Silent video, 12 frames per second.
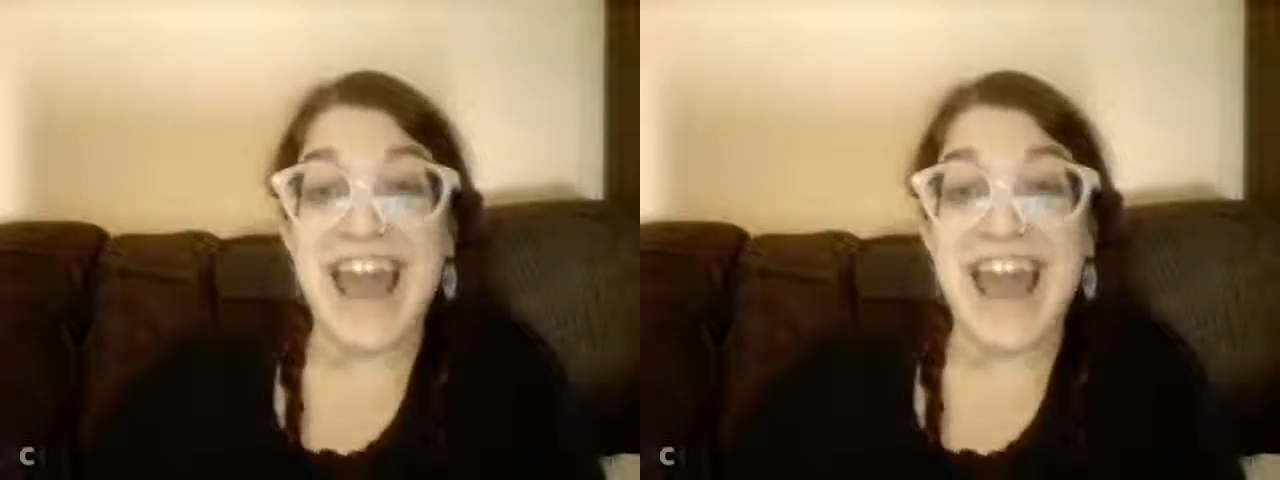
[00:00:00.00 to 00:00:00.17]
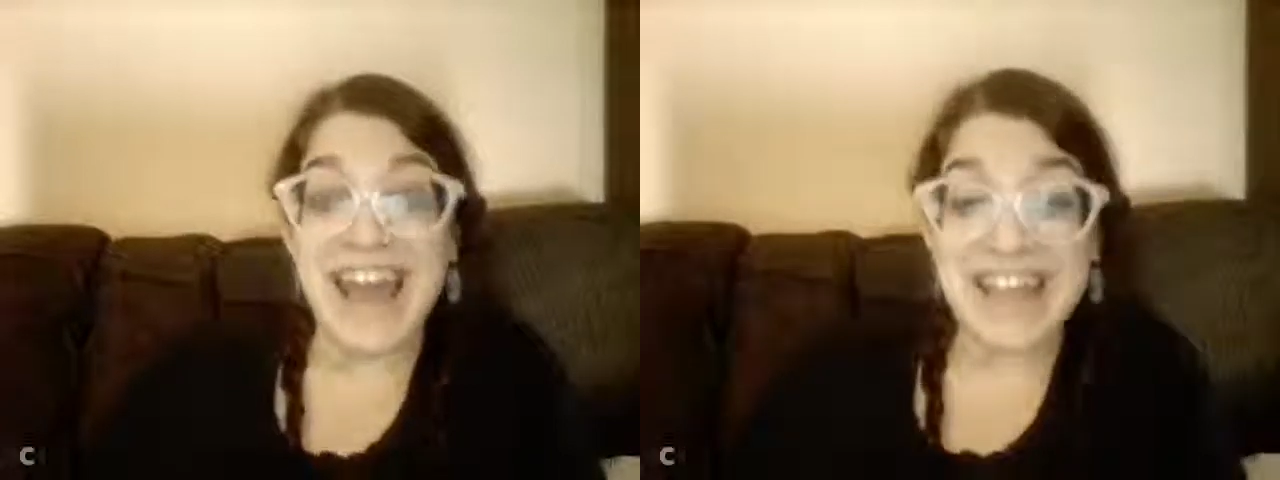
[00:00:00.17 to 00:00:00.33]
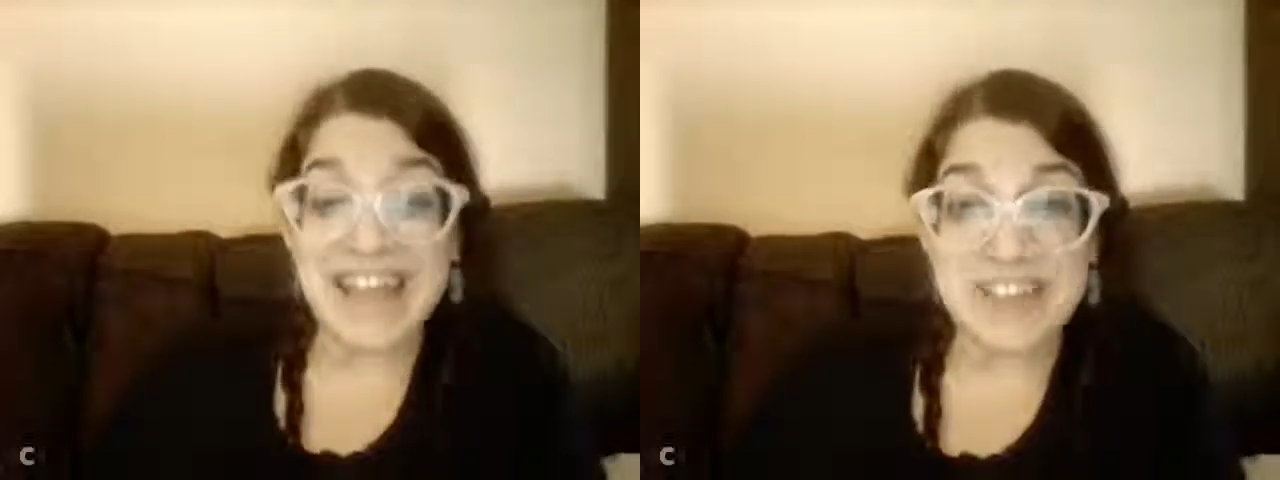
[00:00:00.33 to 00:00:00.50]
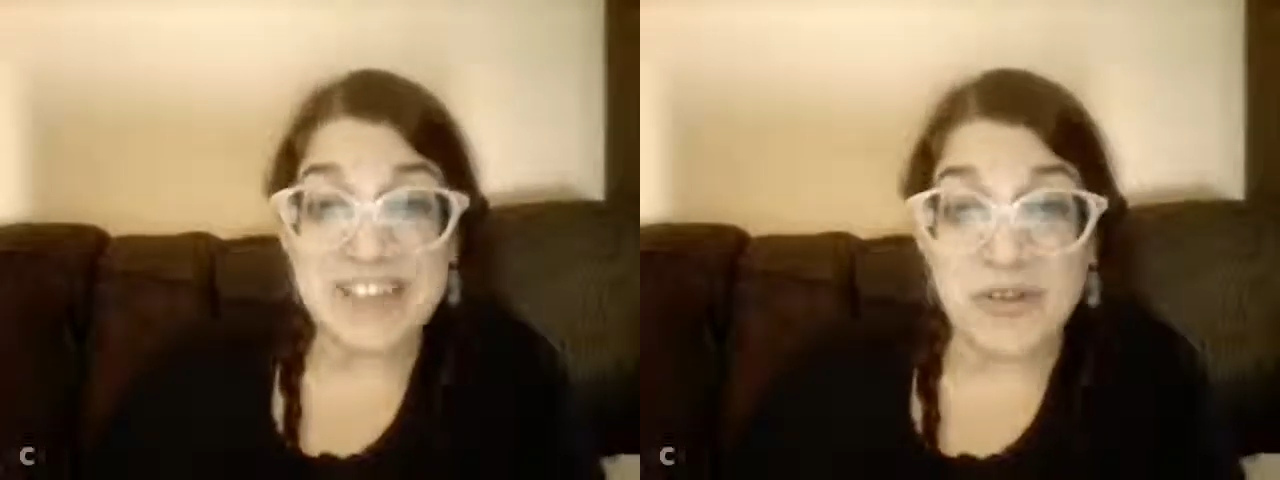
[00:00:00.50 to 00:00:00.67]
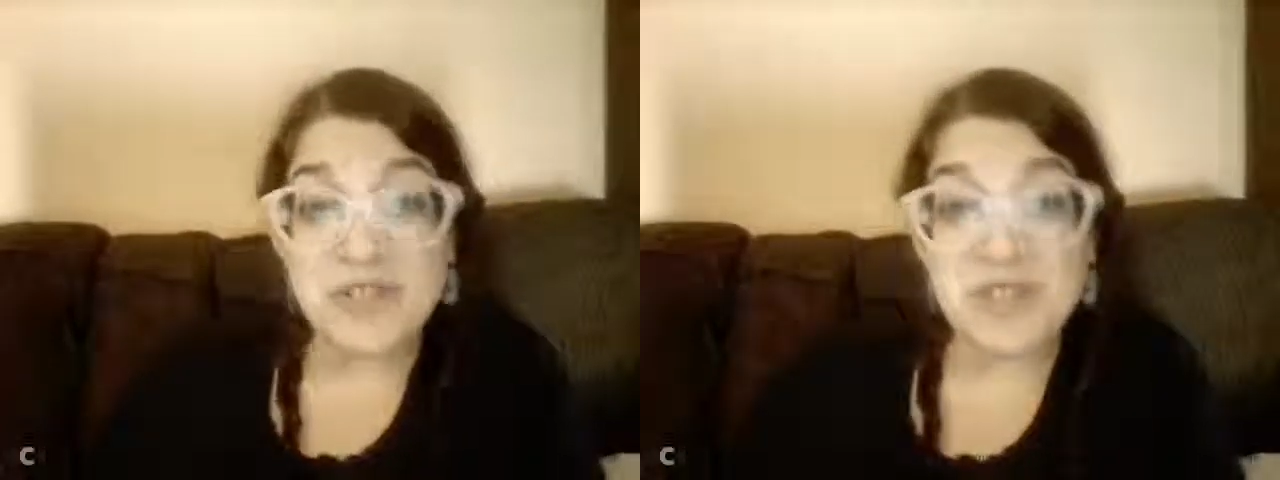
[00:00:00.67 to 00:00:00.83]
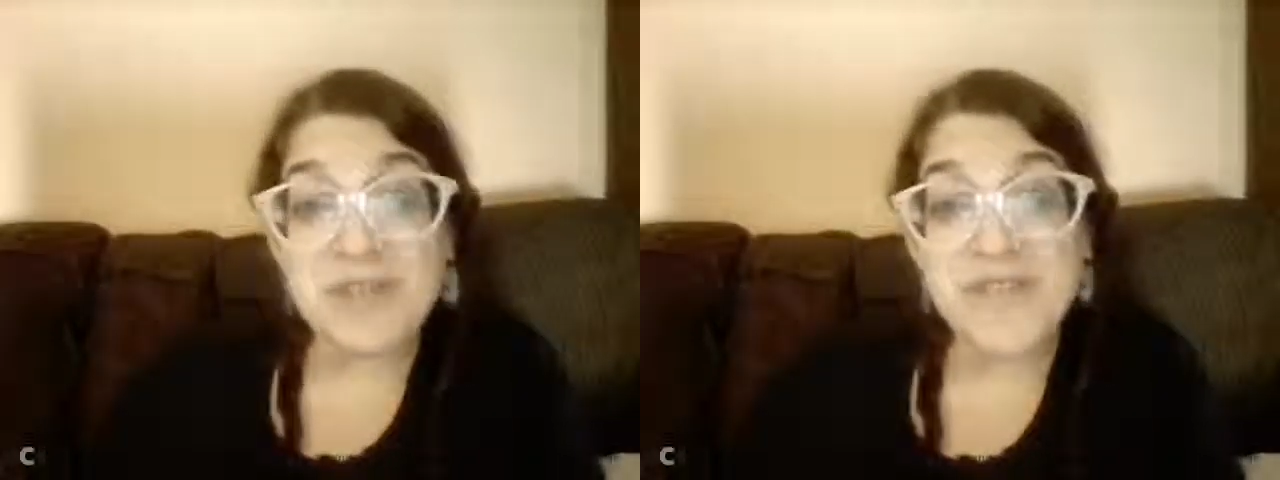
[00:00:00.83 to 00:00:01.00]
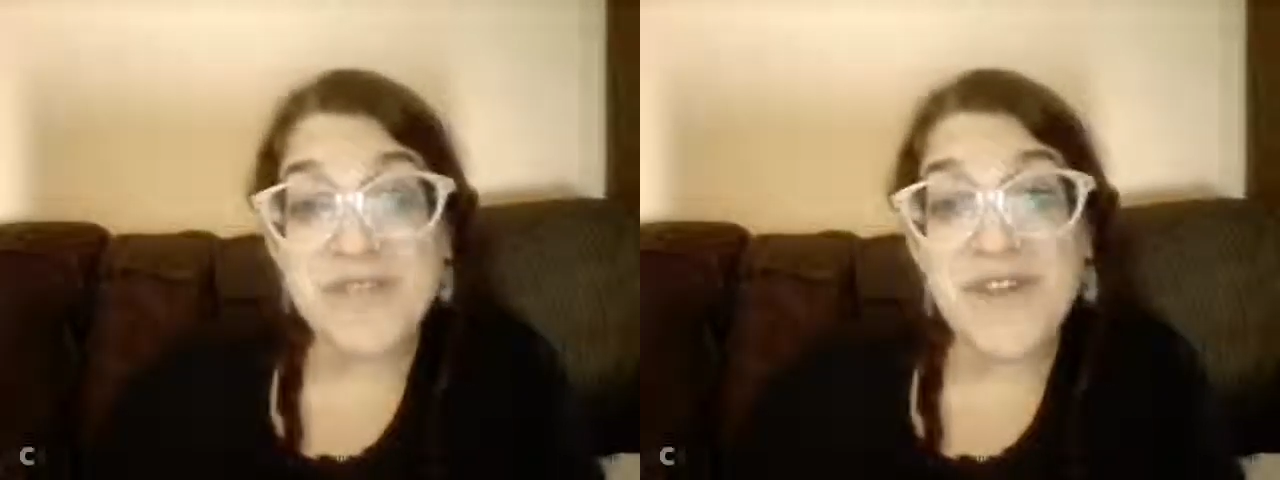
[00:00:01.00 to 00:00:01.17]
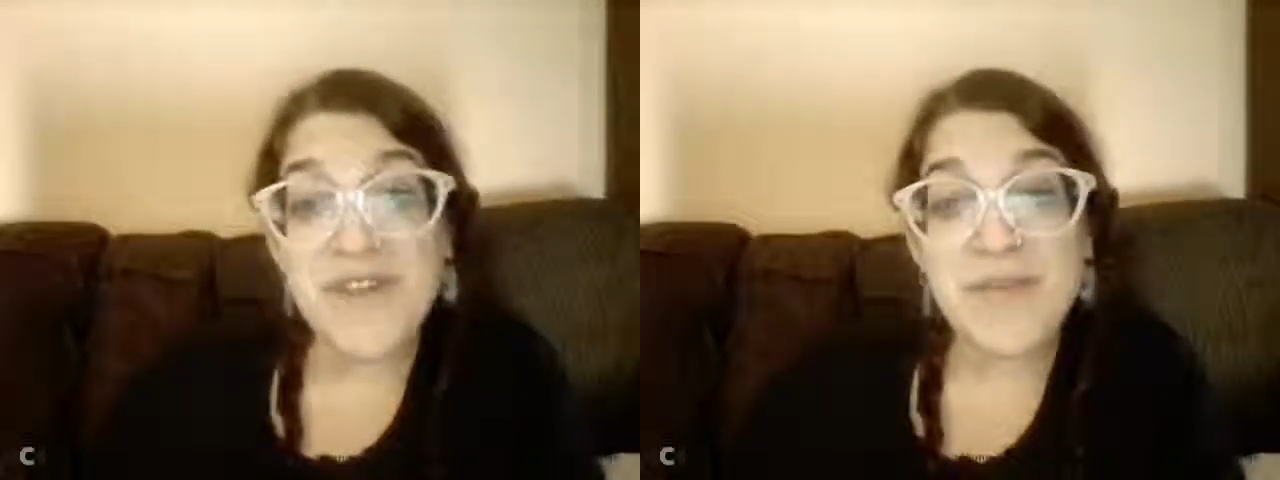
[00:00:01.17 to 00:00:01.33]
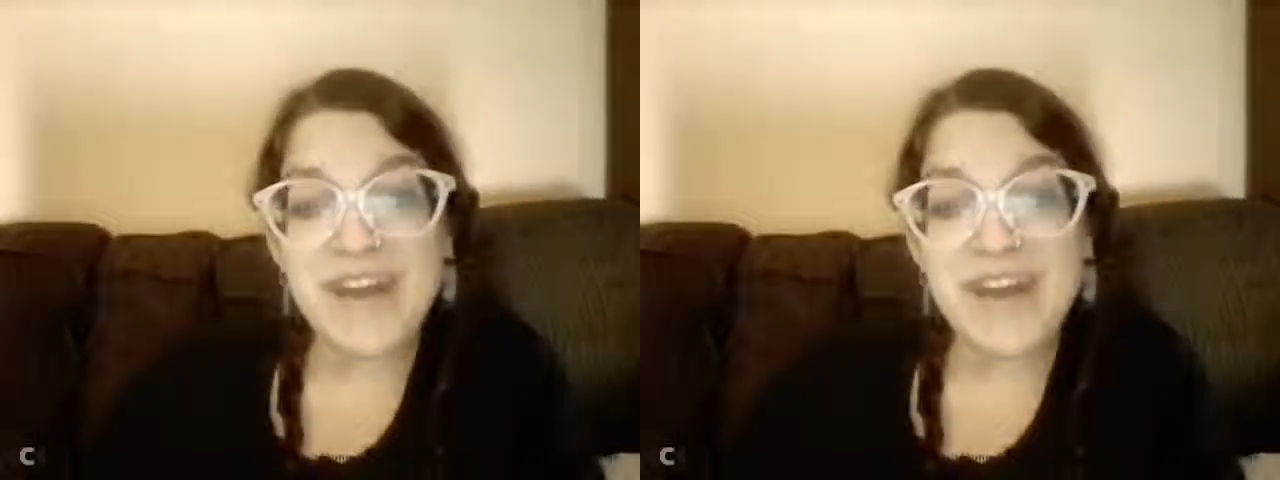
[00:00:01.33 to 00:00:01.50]
And I got squishables for
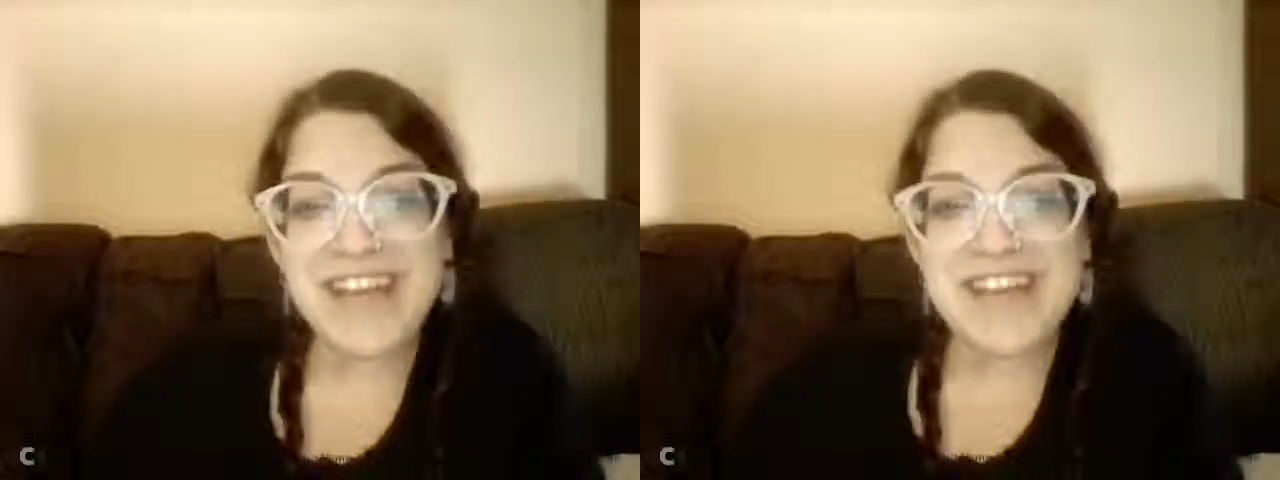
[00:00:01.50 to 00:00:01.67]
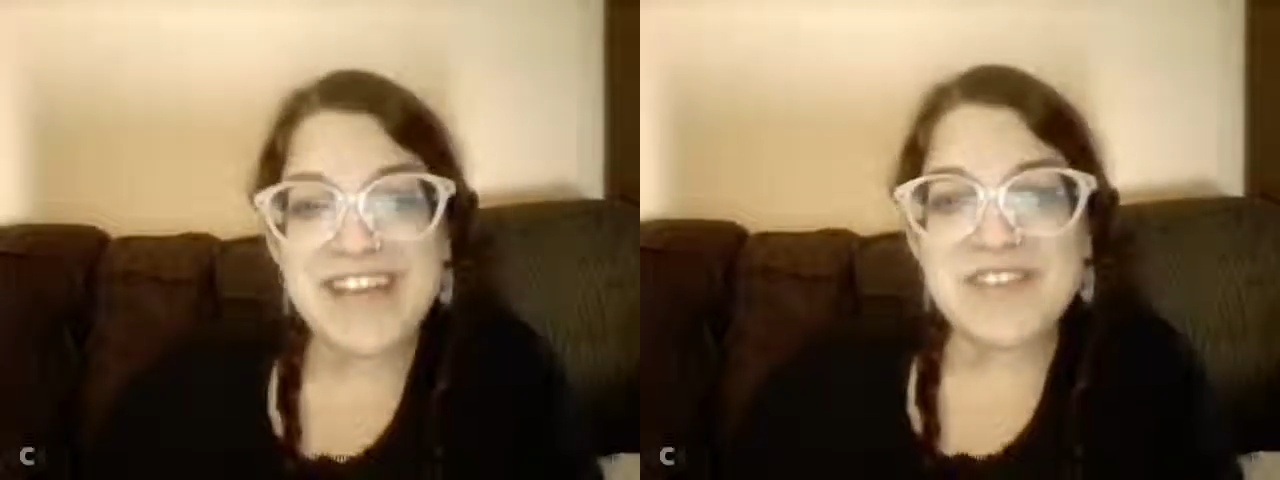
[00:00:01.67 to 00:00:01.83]
everybody.